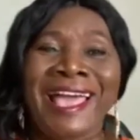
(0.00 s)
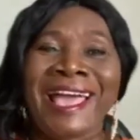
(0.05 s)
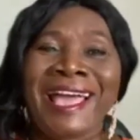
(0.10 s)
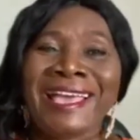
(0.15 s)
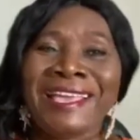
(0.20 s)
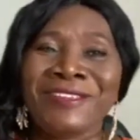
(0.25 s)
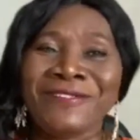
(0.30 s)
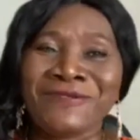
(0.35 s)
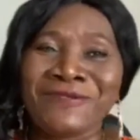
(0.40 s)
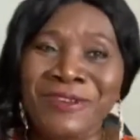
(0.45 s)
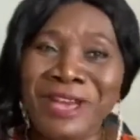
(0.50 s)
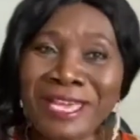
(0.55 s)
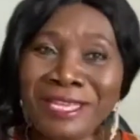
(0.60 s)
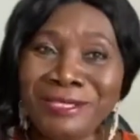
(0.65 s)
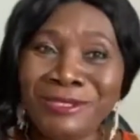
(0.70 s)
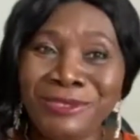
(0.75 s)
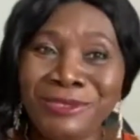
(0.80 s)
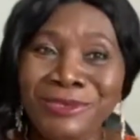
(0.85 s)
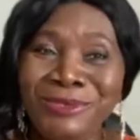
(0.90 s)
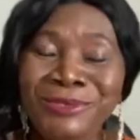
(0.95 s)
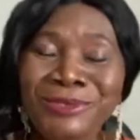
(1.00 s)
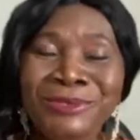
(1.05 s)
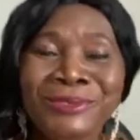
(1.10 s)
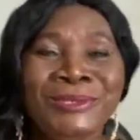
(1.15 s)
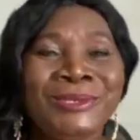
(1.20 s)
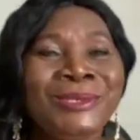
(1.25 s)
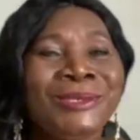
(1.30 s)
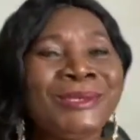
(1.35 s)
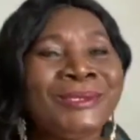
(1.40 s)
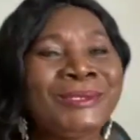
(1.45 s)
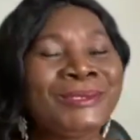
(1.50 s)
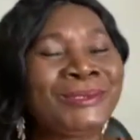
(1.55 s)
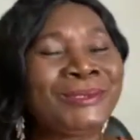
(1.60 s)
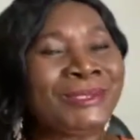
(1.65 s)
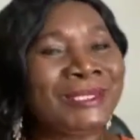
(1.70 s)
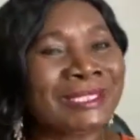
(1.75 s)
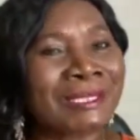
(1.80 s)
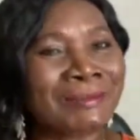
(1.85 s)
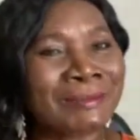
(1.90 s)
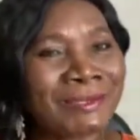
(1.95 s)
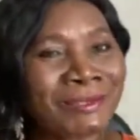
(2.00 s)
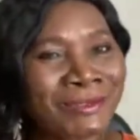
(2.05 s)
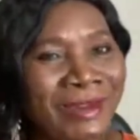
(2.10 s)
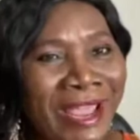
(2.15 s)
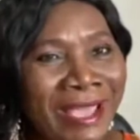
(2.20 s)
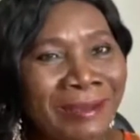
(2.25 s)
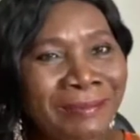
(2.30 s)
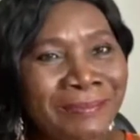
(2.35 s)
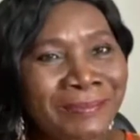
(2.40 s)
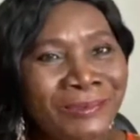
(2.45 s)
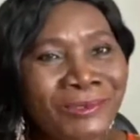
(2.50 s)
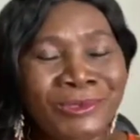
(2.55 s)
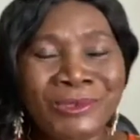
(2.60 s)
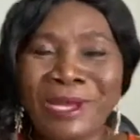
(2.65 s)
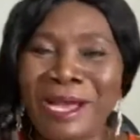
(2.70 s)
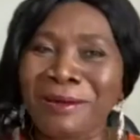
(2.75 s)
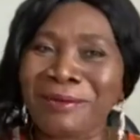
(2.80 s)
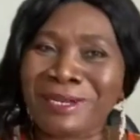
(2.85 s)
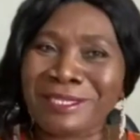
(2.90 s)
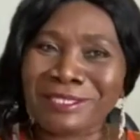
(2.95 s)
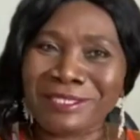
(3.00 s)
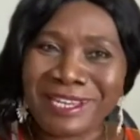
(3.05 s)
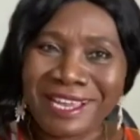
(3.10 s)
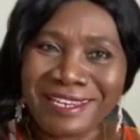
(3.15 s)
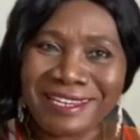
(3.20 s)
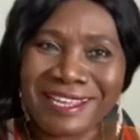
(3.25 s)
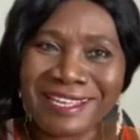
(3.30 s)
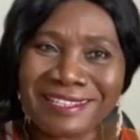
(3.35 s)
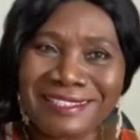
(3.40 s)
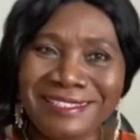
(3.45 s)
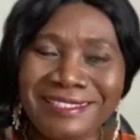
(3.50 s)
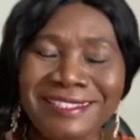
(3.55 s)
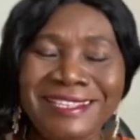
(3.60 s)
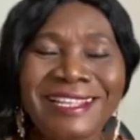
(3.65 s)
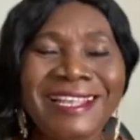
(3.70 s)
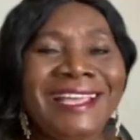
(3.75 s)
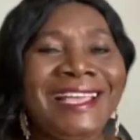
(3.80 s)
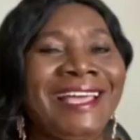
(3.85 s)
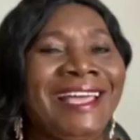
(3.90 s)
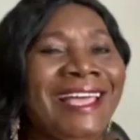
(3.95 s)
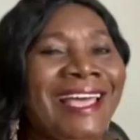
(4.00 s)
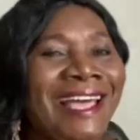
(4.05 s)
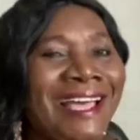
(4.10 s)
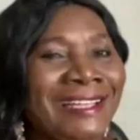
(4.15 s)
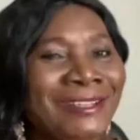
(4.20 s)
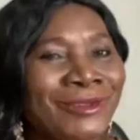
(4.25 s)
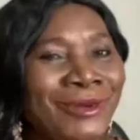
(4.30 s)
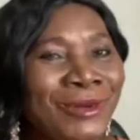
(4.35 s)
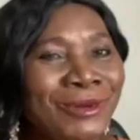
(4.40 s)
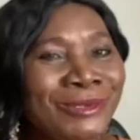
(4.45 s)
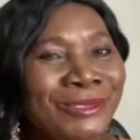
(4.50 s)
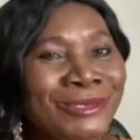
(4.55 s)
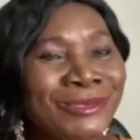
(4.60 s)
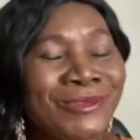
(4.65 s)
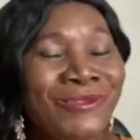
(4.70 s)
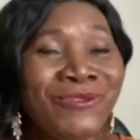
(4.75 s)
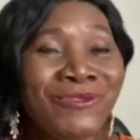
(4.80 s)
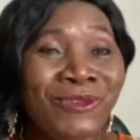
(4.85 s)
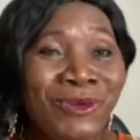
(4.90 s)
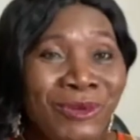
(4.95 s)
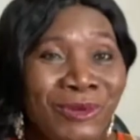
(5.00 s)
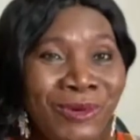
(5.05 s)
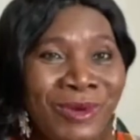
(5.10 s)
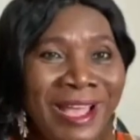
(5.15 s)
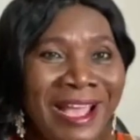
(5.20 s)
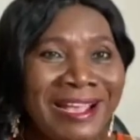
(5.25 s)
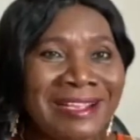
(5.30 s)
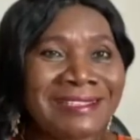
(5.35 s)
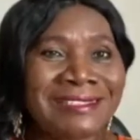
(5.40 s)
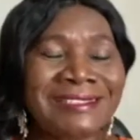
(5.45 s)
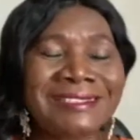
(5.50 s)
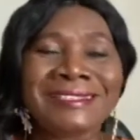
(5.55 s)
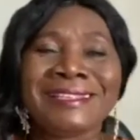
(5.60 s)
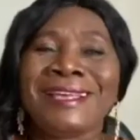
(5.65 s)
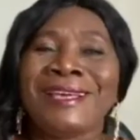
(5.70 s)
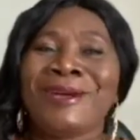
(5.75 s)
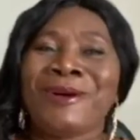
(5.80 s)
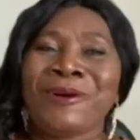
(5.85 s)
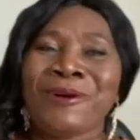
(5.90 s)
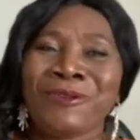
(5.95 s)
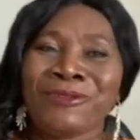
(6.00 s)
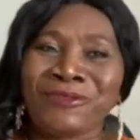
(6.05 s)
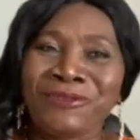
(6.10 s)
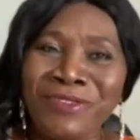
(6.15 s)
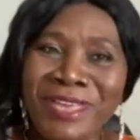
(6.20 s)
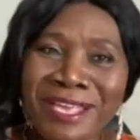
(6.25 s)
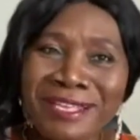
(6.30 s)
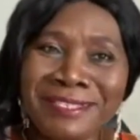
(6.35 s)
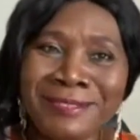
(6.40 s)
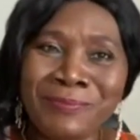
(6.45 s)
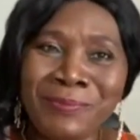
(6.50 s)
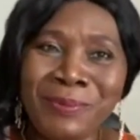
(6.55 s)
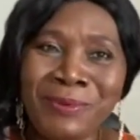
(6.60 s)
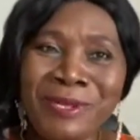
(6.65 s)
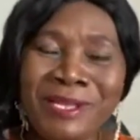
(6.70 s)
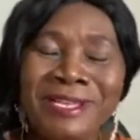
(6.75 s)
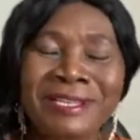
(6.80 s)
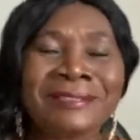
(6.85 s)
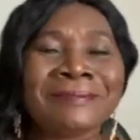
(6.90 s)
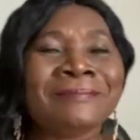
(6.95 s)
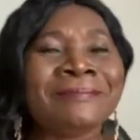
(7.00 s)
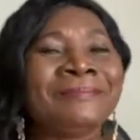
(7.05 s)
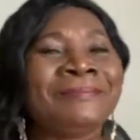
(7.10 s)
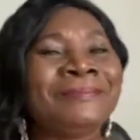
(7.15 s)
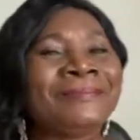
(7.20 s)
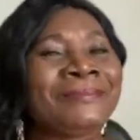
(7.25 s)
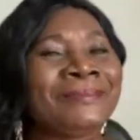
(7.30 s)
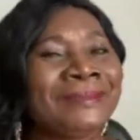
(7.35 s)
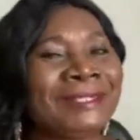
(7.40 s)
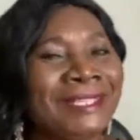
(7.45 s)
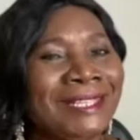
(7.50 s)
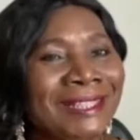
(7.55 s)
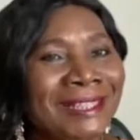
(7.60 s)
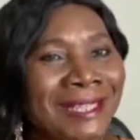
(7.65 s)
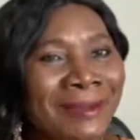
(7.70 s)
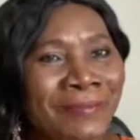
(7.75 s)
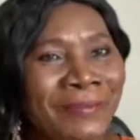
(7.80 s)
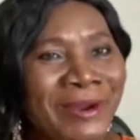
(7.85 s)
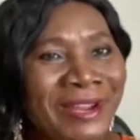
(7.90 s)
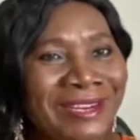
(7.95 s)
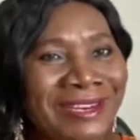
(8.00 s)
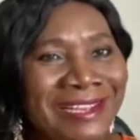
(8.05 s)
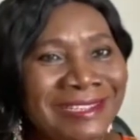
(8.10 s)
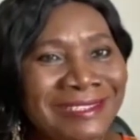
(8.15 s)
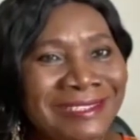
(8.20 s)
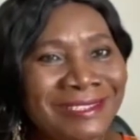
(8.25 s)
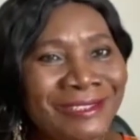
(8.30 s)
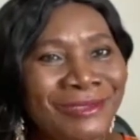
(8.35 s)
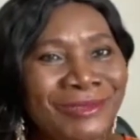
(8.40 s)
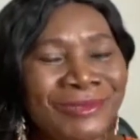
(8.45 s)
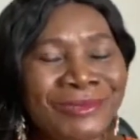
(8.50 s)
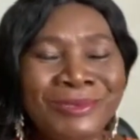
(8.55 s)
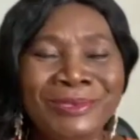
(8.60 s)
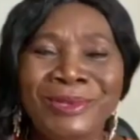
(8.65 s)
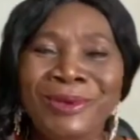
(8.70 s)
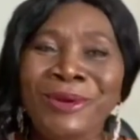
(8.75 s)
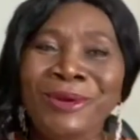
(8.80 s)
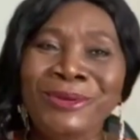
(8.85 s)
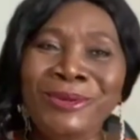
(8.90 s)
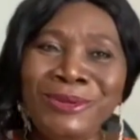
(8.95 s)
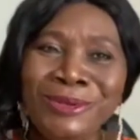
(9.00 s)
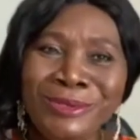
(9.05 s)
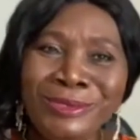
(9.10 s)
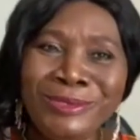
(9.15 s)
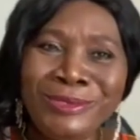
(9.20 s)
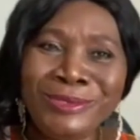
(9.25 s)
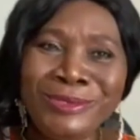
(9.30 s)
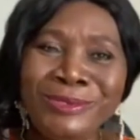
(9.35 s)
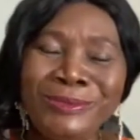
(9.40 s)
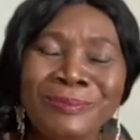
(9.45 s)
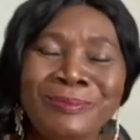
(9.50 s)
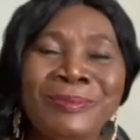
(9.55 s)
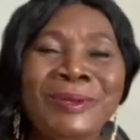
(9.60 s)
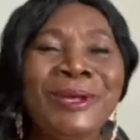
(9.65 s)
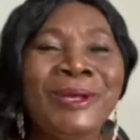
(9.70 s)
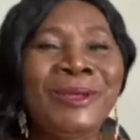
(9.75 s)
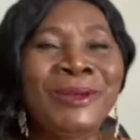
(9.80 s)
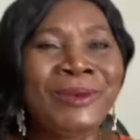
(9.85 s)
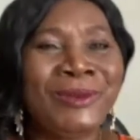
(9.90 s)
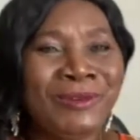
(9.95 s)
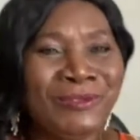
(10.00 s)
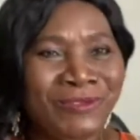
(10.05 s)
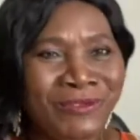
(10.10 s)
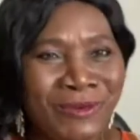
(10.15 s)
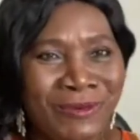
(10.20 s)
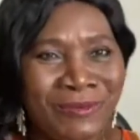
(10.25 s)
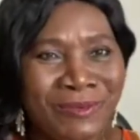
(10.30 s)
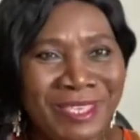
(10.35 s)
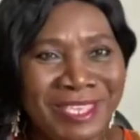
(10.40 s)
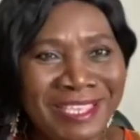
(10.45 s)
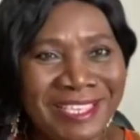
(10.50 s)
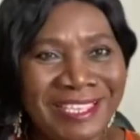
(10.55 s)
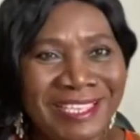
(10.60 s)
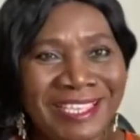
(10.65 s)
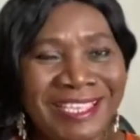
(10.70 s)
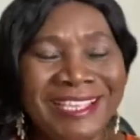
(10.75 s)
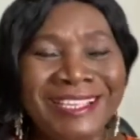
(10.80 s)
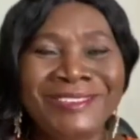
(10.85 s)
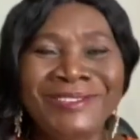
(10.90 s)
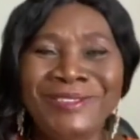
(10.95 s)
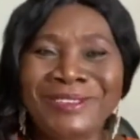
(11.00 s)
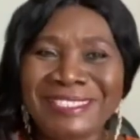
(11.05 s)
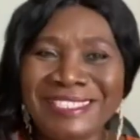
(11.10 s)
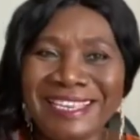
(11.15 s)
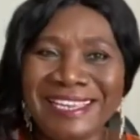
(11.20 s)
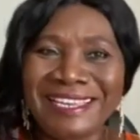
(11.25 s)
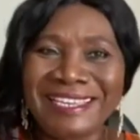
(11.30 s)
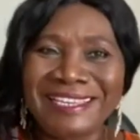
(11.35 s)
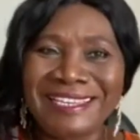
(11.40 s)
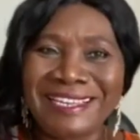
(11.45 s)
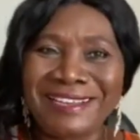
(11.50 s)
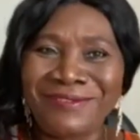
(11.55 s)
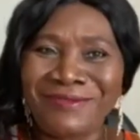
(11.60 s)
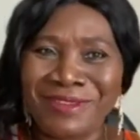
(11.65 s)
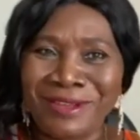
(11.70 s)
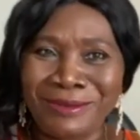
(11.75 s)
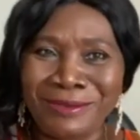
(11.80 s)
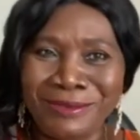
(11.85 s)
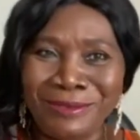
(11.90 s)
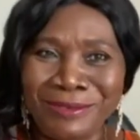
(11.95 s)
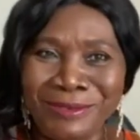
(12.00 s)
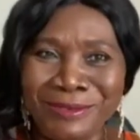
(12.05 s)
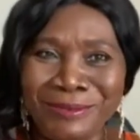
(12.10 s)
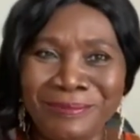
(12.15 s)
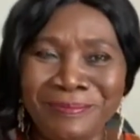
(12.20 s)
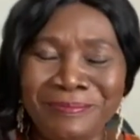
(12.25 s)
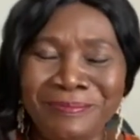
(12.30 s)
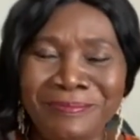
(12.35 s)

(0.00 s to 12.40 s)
I invite you to subscribe to our channel and also follow us on Facebook, The Pregnancy School. On YouTube, look for me, Dr. Linda Vanutu.